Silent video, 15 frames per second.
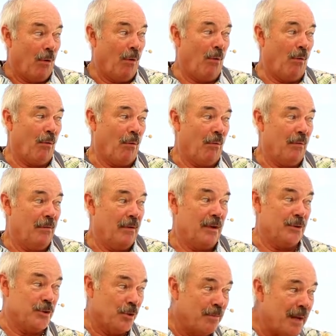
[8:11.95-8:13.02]
oh,
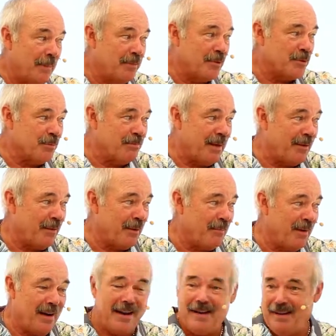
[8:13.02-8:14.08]
is your baptism better
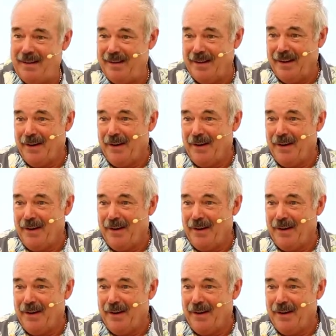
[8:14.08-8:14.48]
than mine?